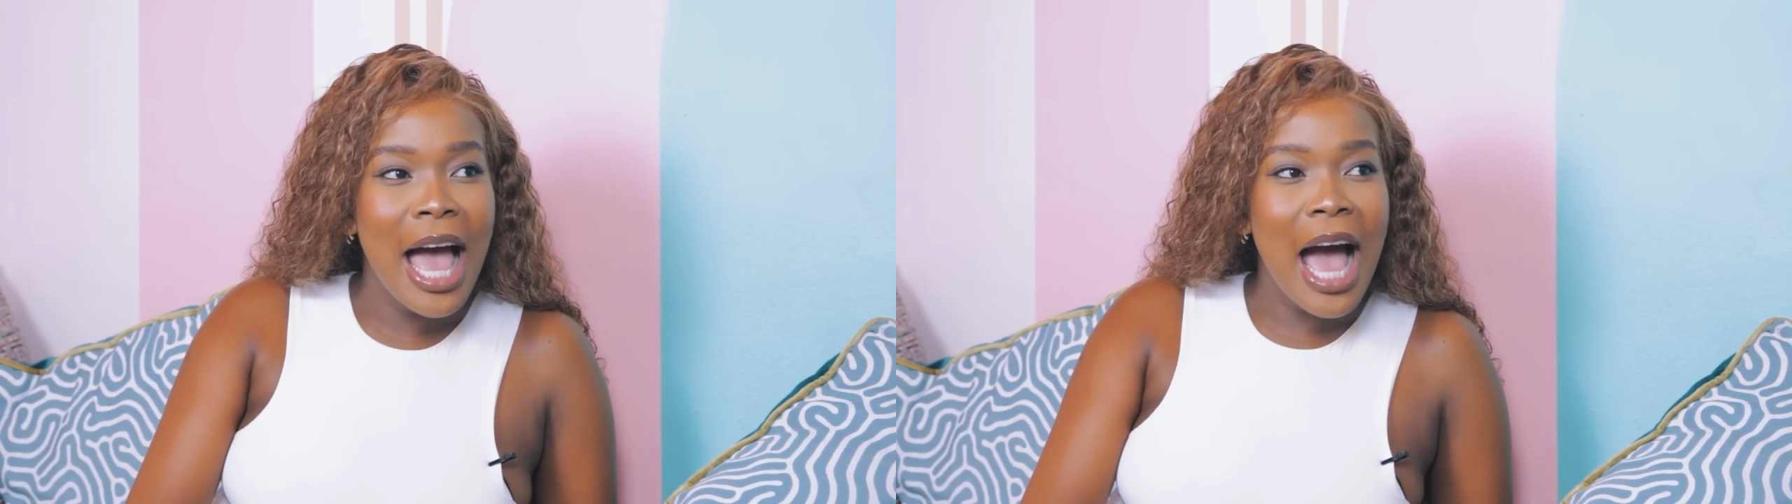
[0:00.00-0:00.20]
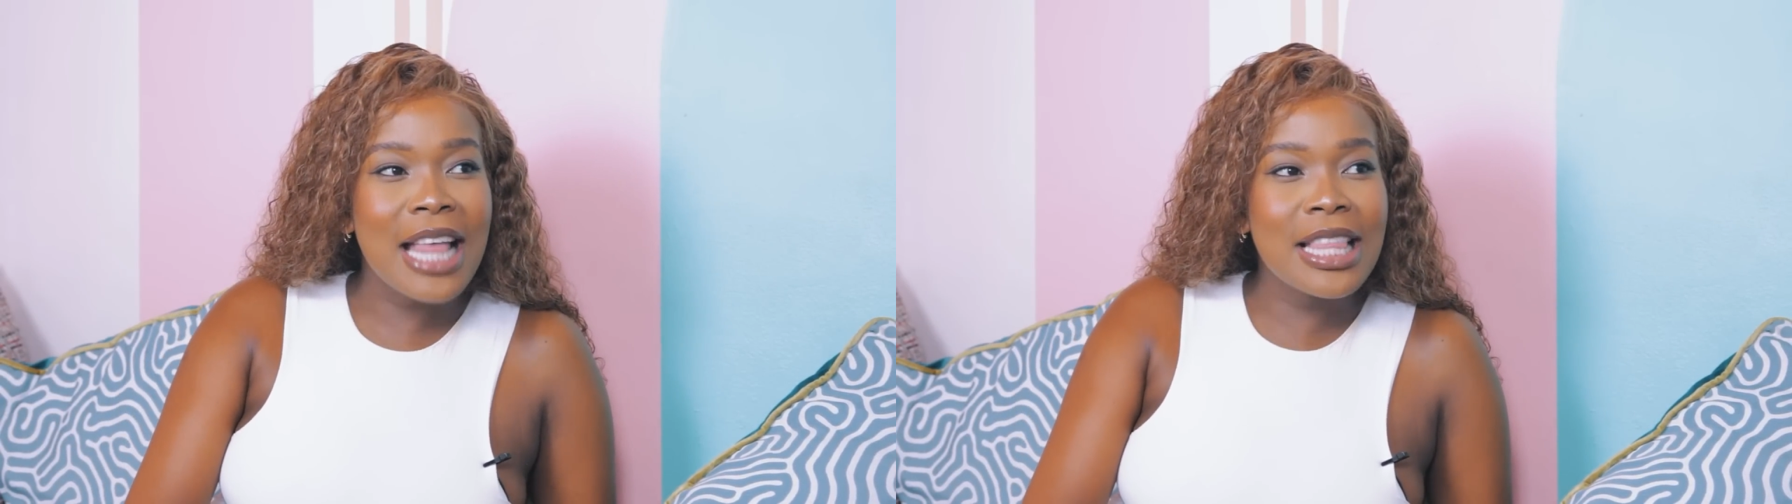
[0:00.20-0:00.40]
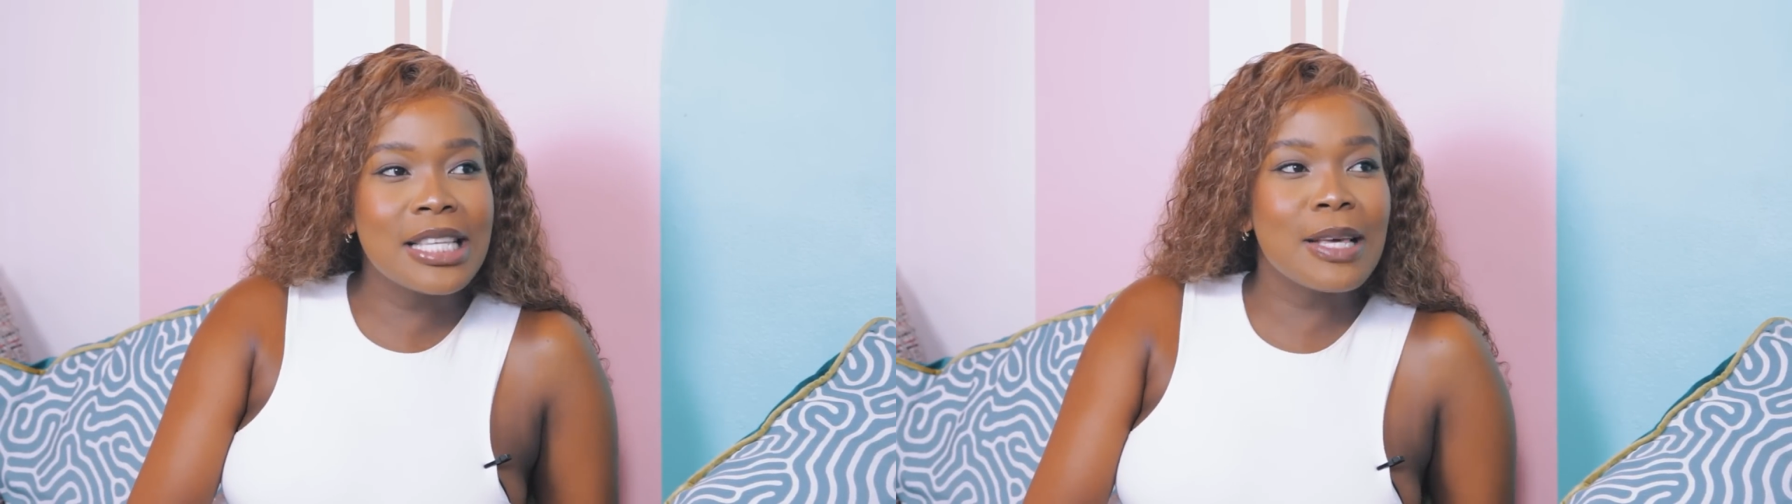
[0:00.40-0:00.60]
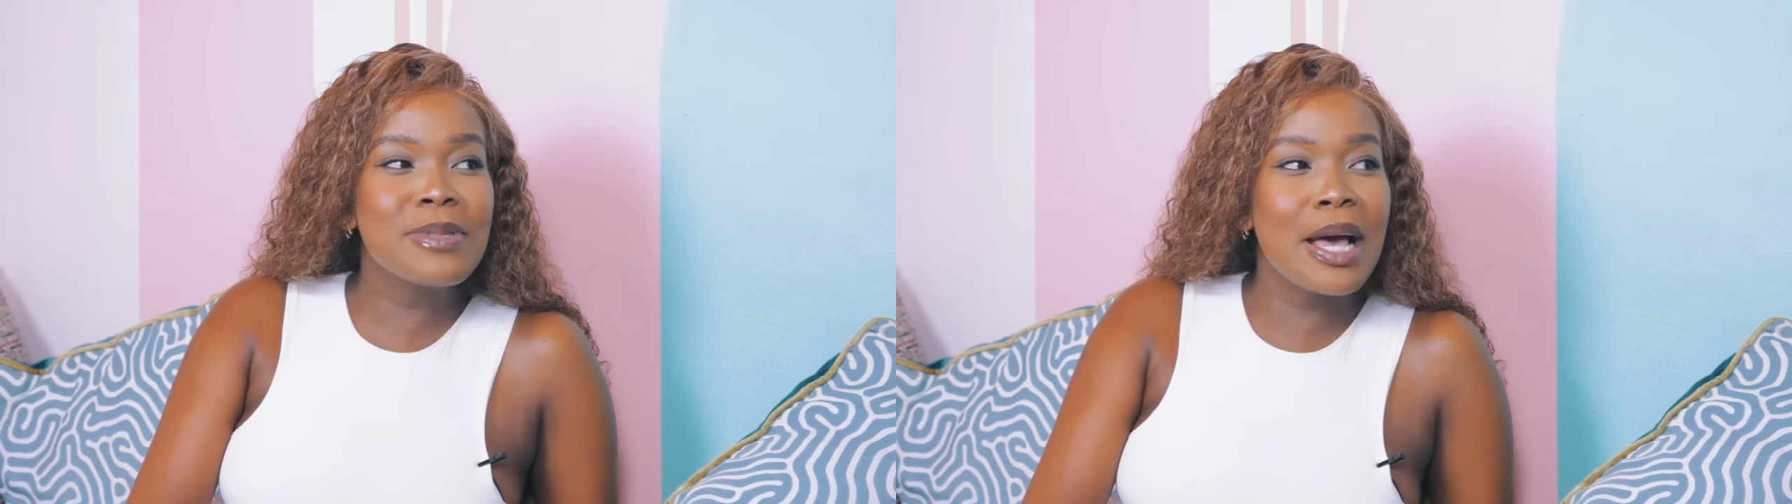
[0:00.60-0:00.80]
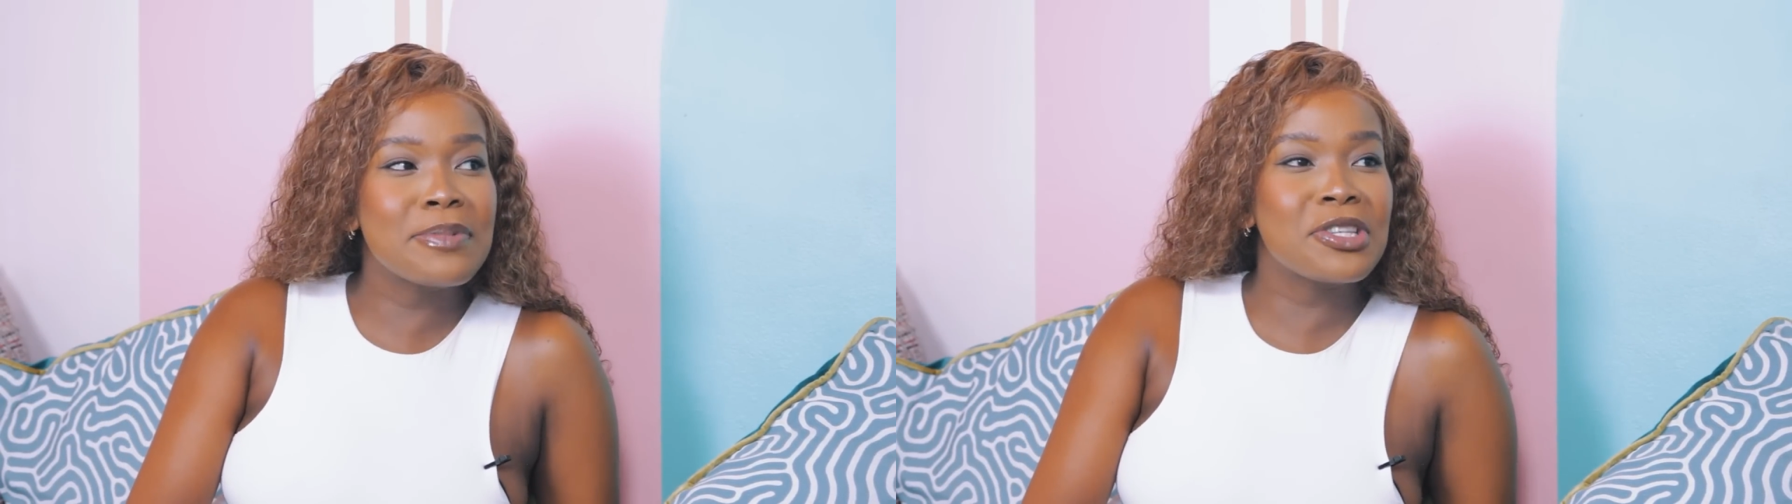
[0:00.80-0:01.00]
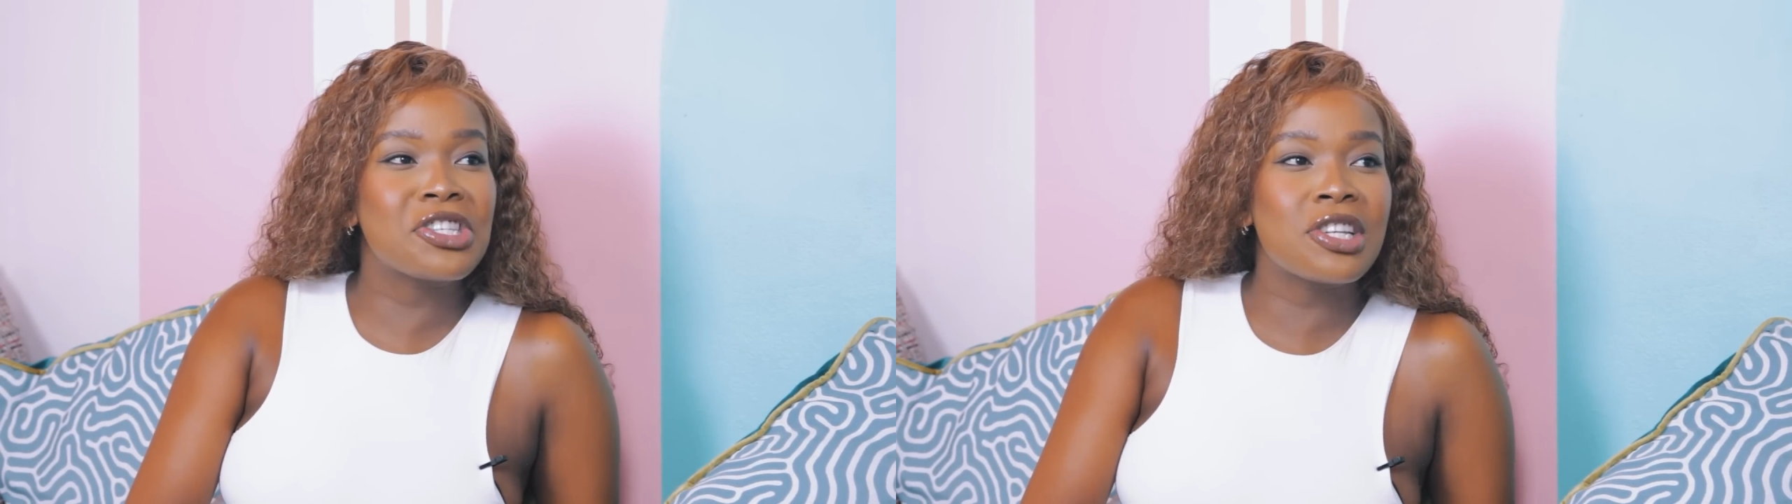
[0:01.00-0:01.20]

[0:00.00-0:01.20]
Yeah. I think sometimes it's